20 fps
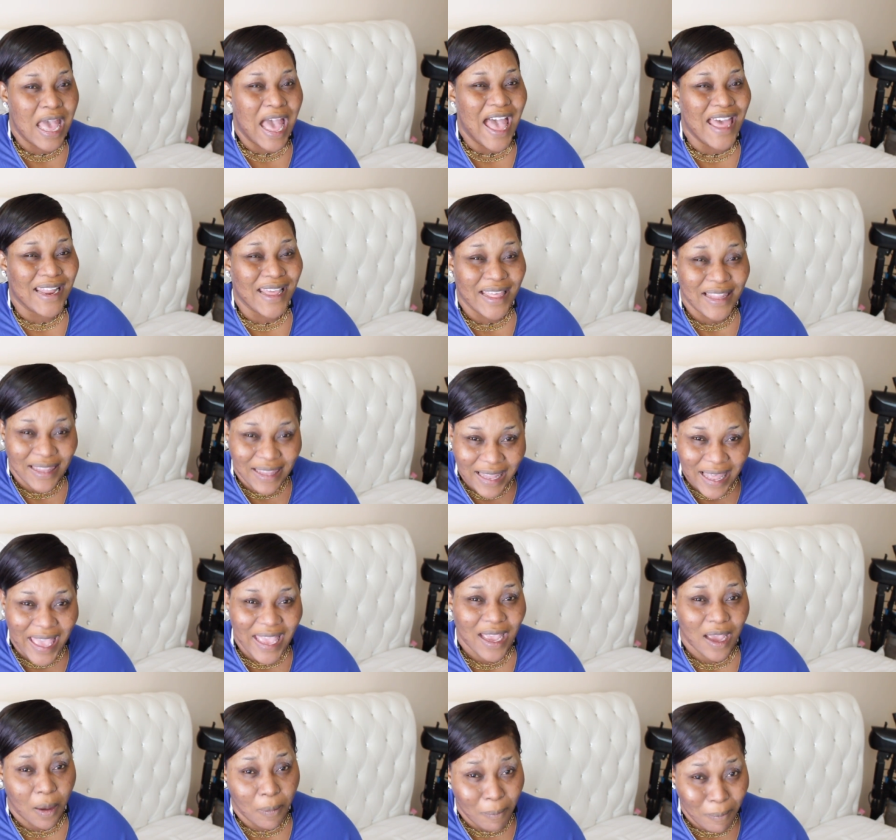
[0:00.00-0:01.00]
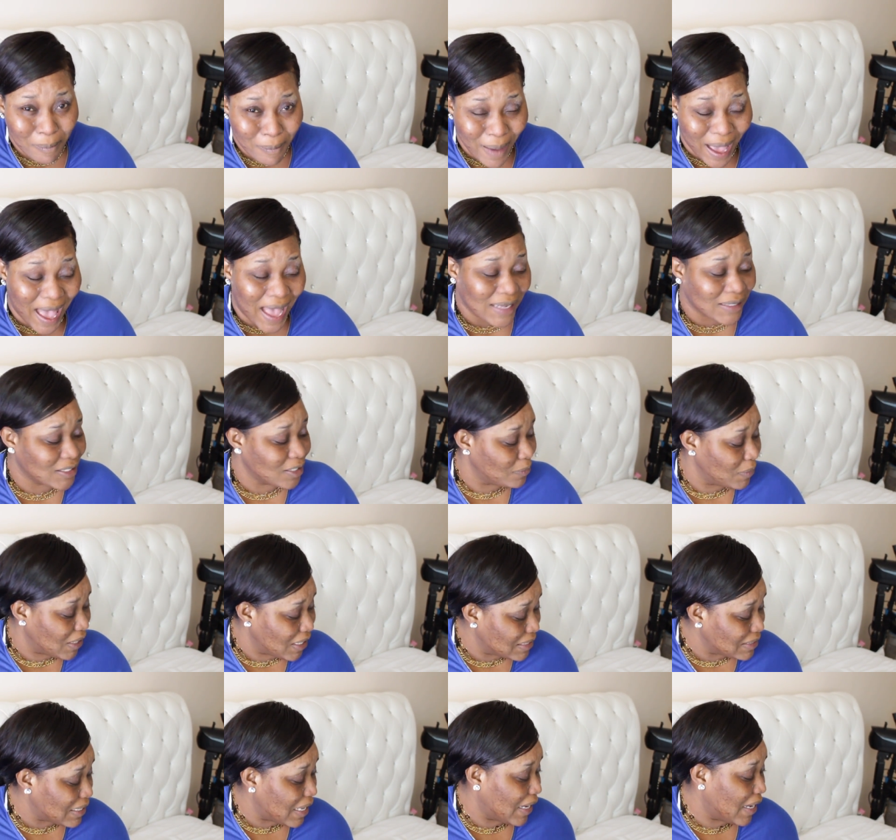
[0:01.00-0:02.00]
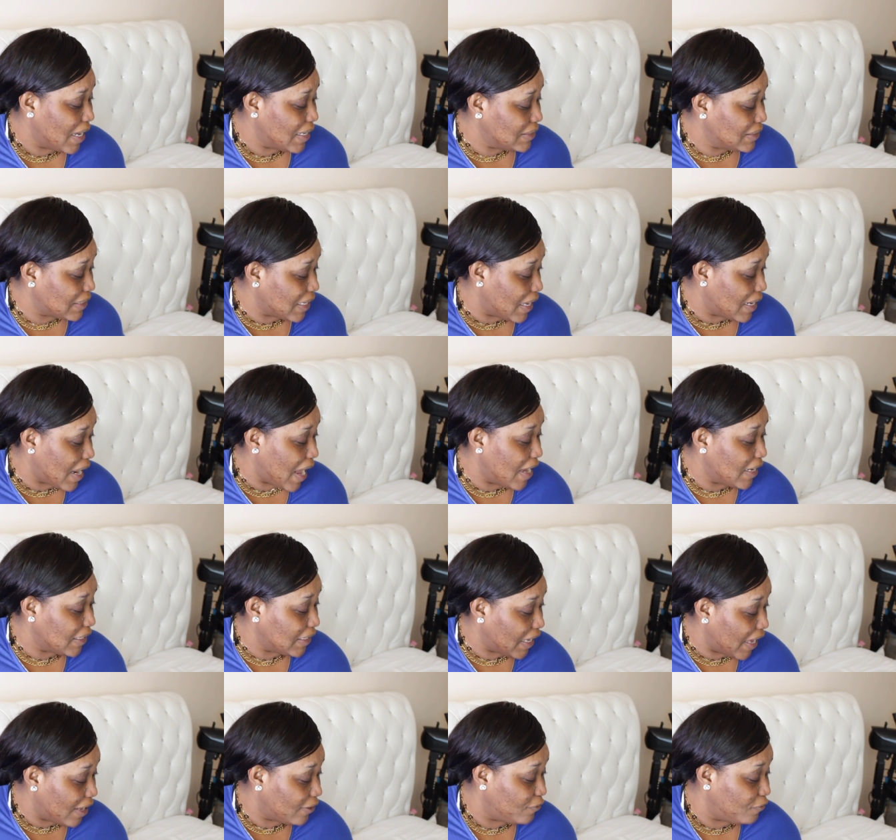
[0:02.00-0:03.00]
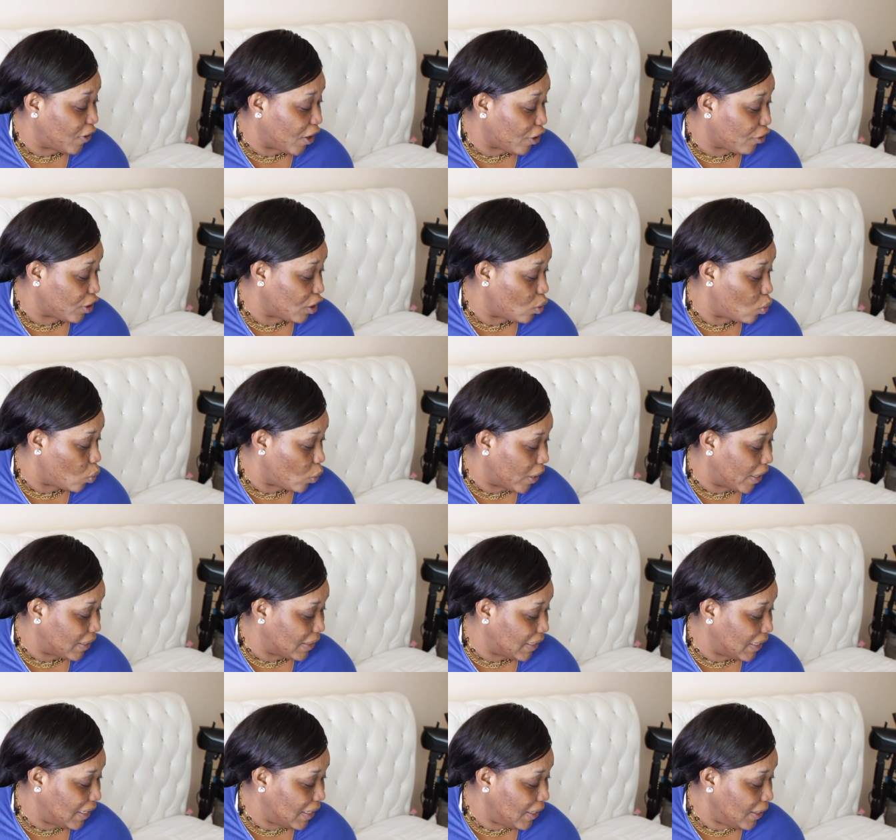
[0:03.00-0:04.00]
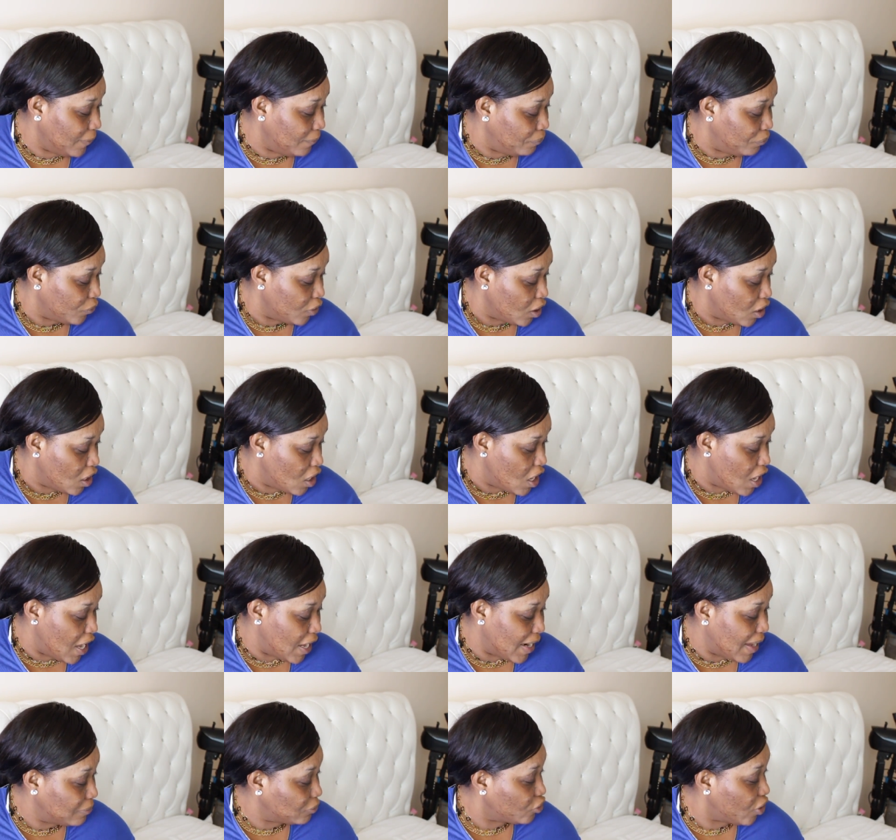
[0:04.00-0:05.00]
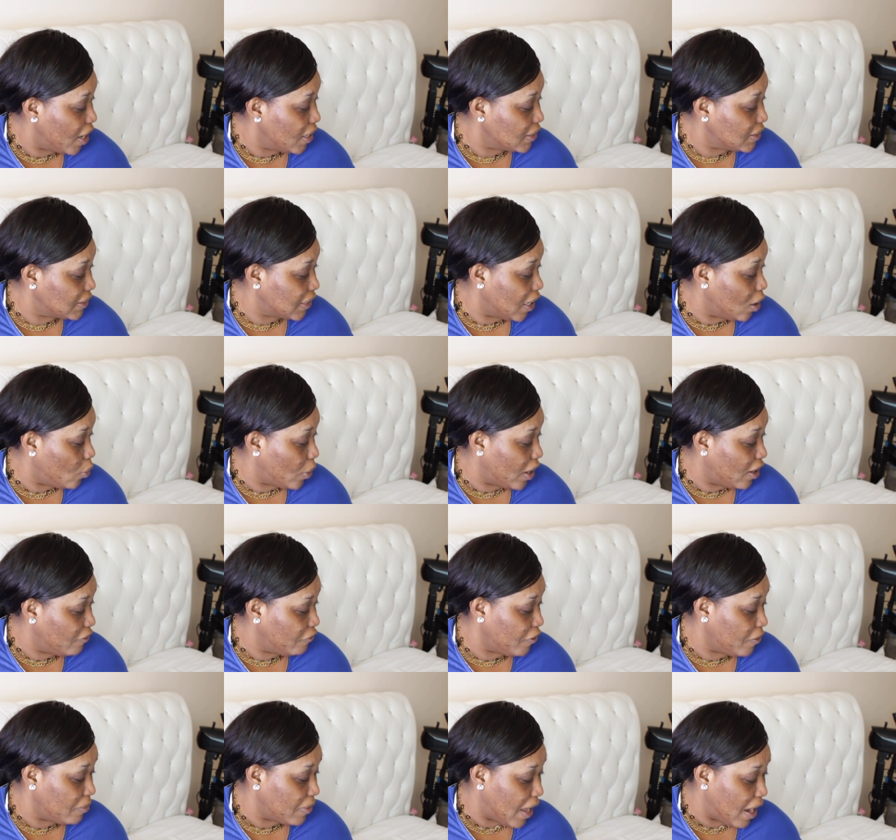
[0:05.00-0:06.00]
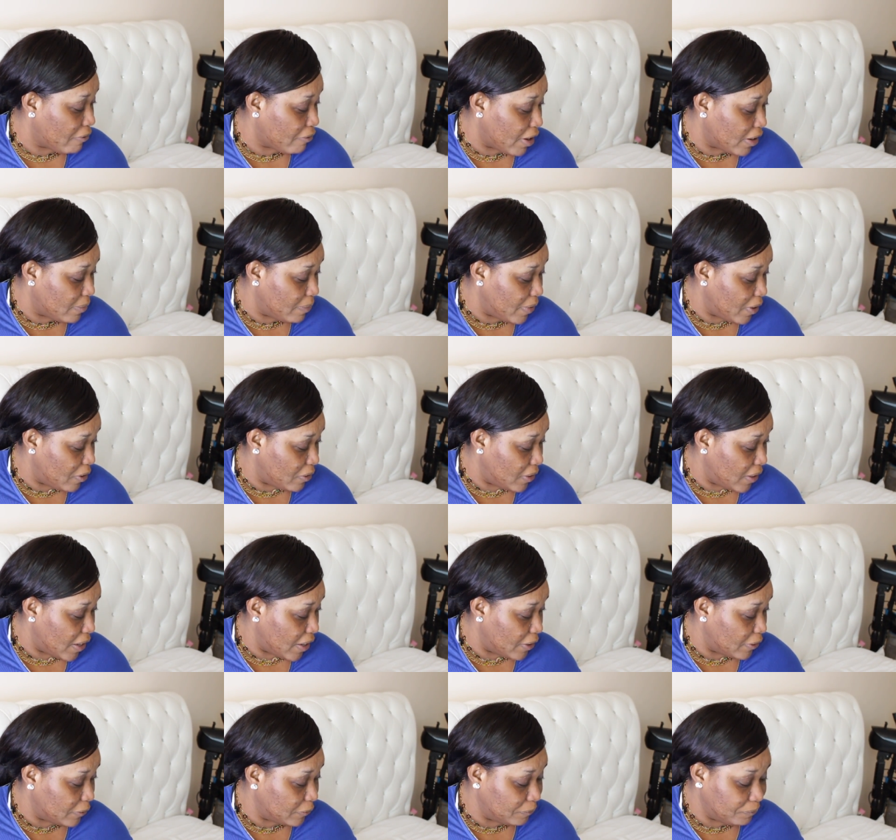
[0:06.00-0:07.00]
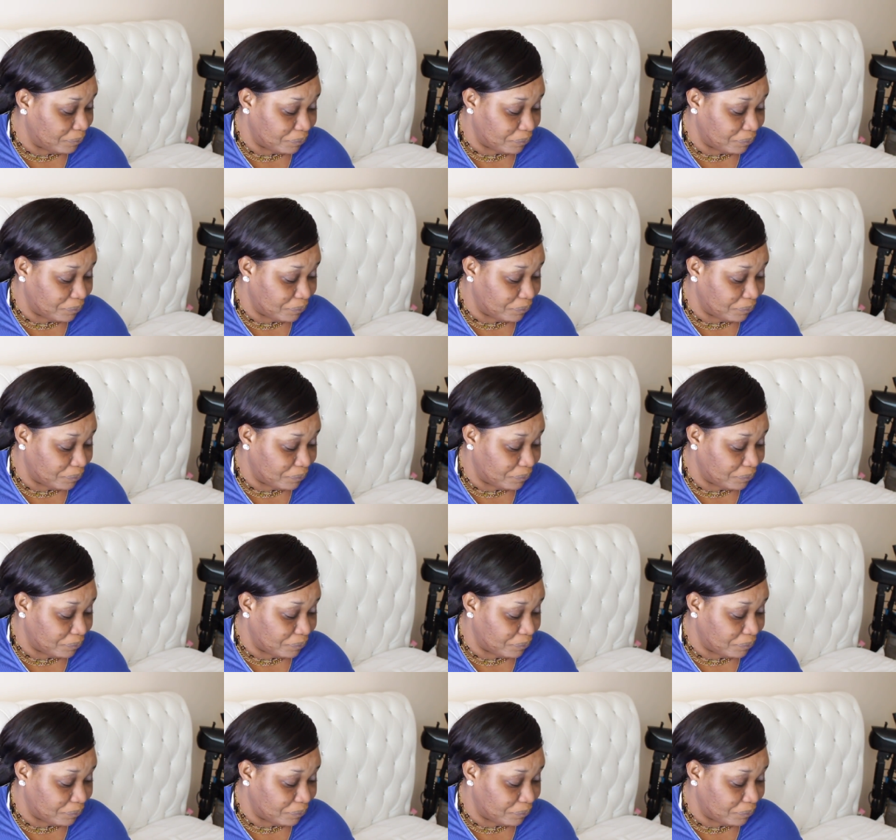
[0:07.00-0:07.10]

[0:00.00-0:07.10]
And I like matte because, like I said, I get very oily. And I'm trying to stay away from that right about now.